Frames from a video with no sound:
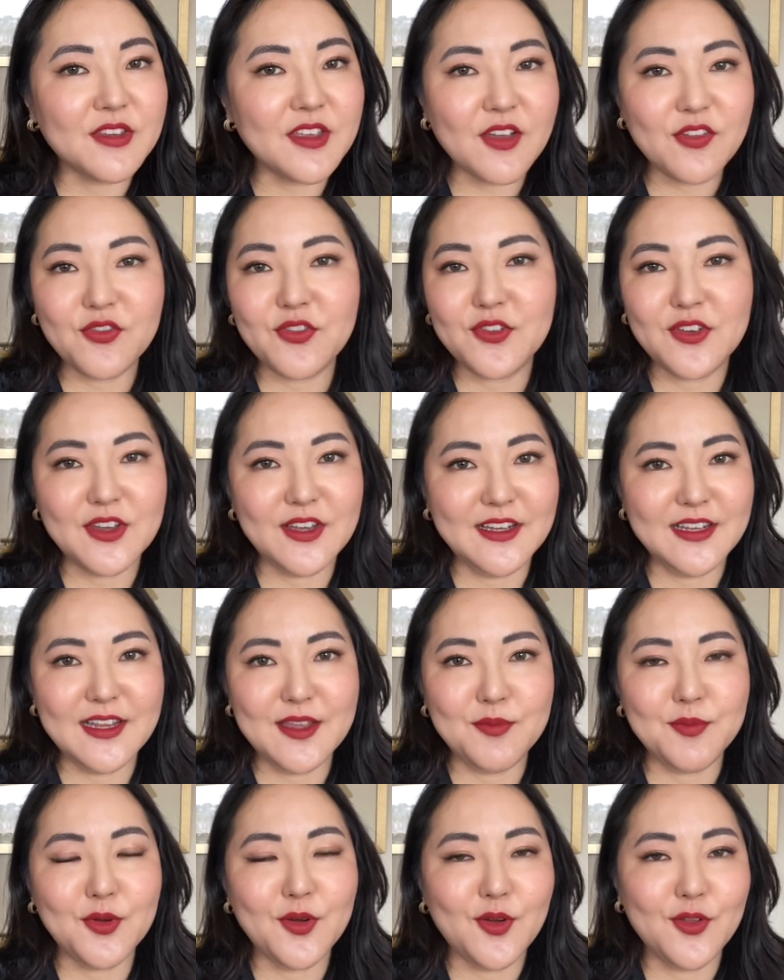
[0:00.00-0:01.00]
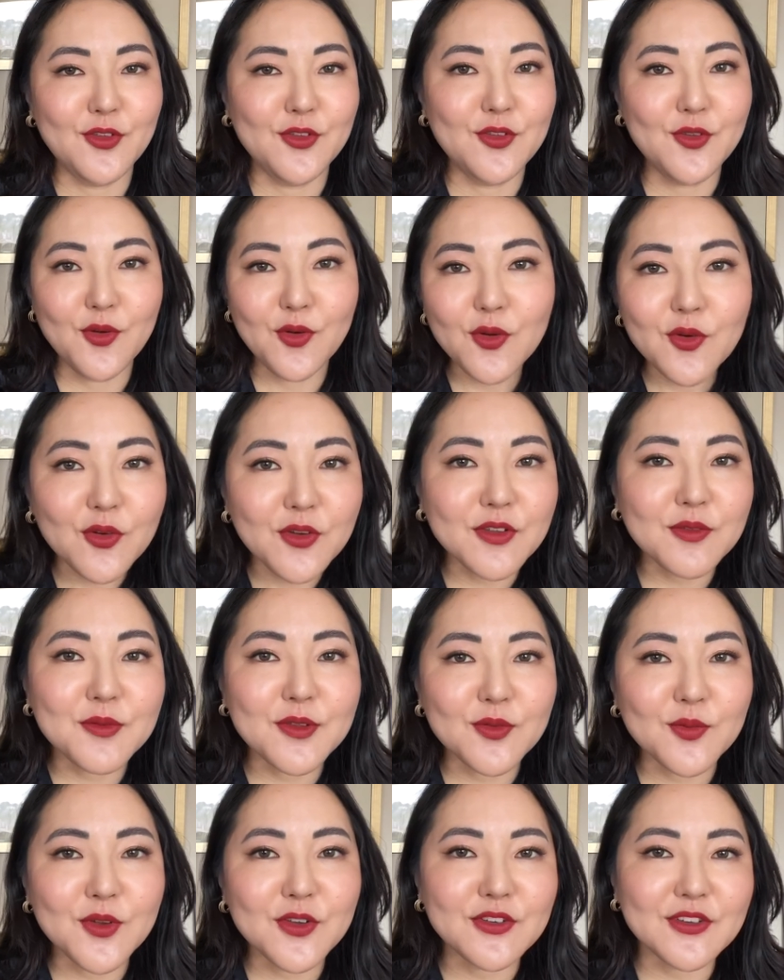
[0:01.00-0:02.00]
definitely put on your
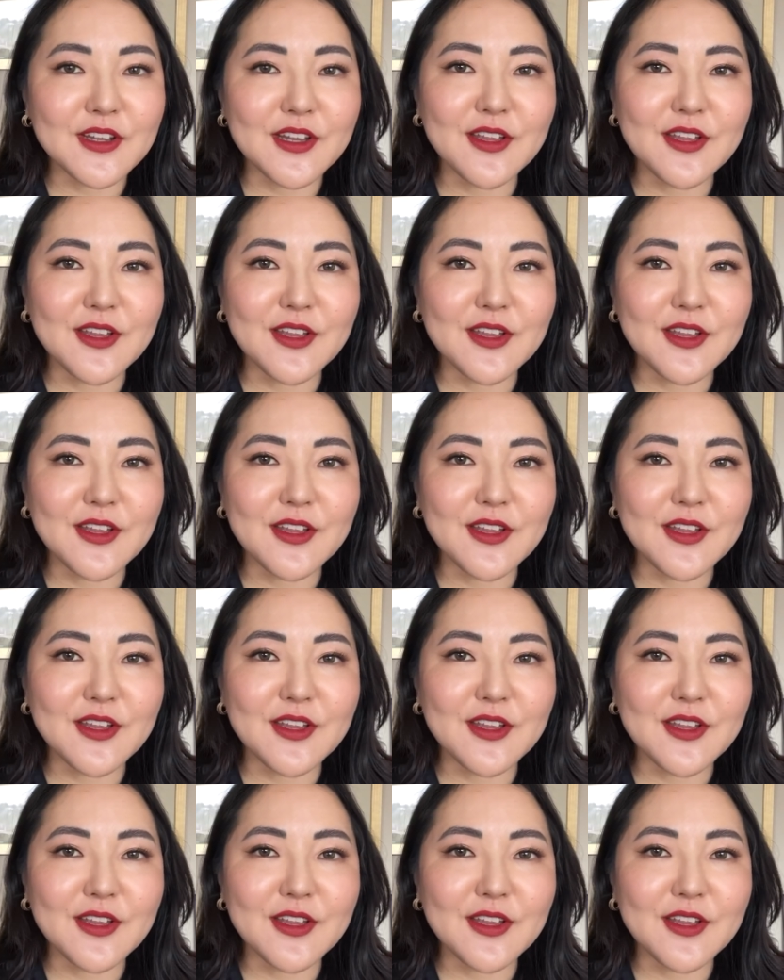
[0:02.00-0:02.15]
Christmas wish